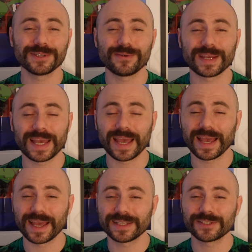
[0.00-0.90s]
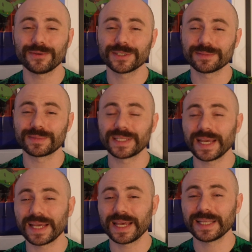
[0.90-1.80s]
okay. Sold some
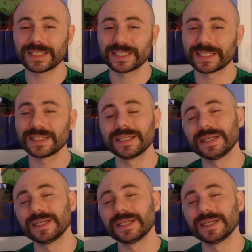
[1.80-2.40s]
tickets,